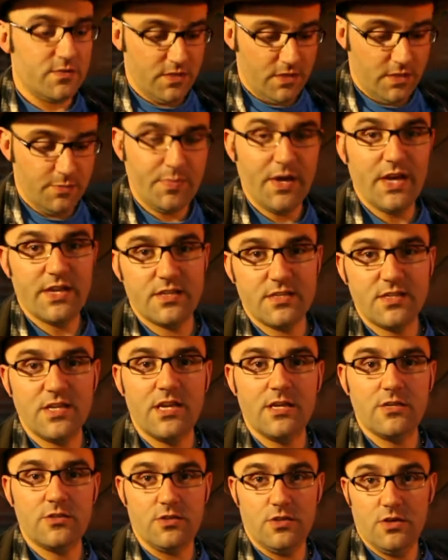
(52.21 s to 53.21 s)
Now the Bat
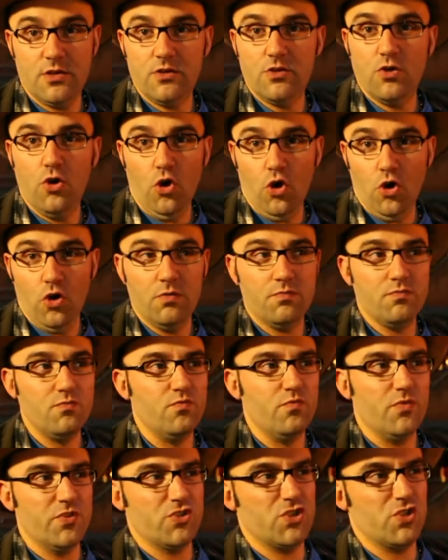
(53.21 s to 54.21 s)
Detector, or
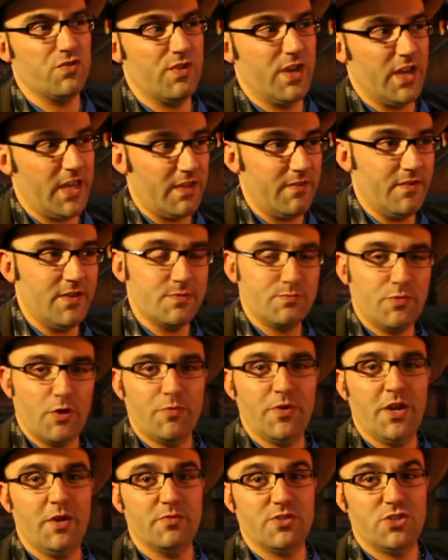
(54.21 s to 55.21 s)
we should really give it its
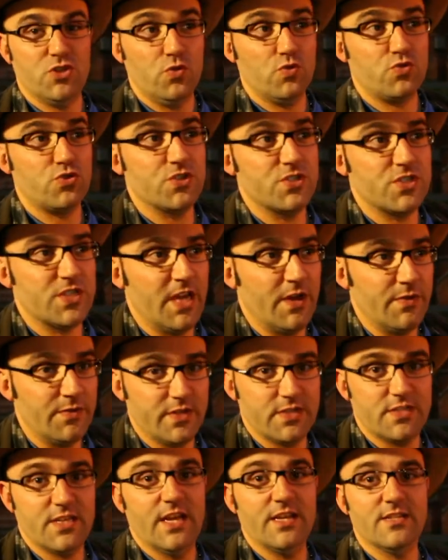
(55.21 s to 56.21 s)
proper name, it's an ultrasound
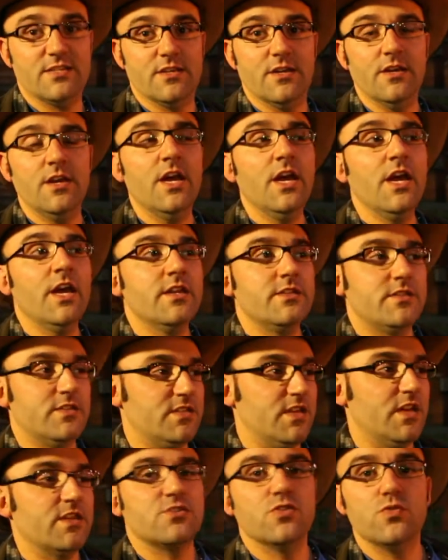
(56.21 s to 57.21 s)
detector,
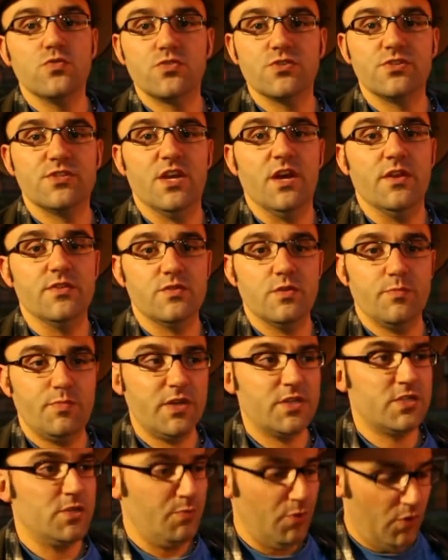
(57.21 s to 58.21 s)
detects ultrasound. So it
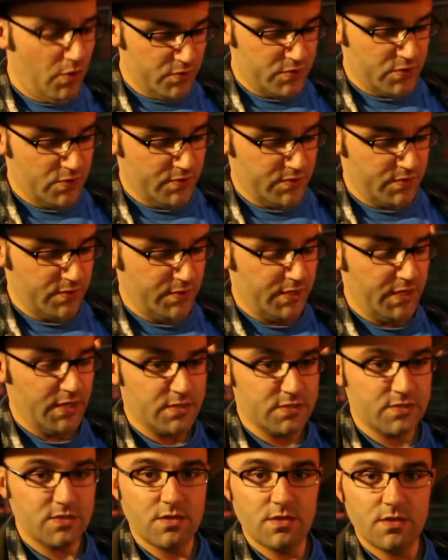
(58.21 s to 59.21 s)
picks up all sorts of things.